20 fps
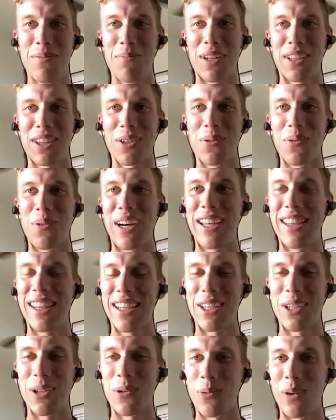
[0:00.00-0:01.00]
but the way
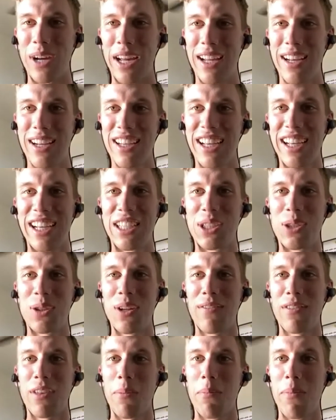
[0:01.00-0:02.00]
that you win is
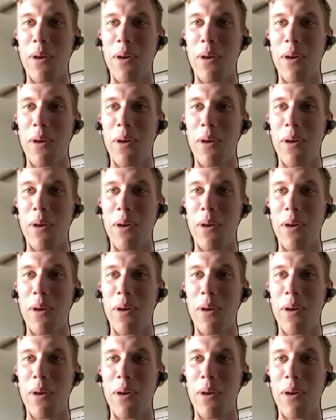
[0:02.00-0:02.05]
you have the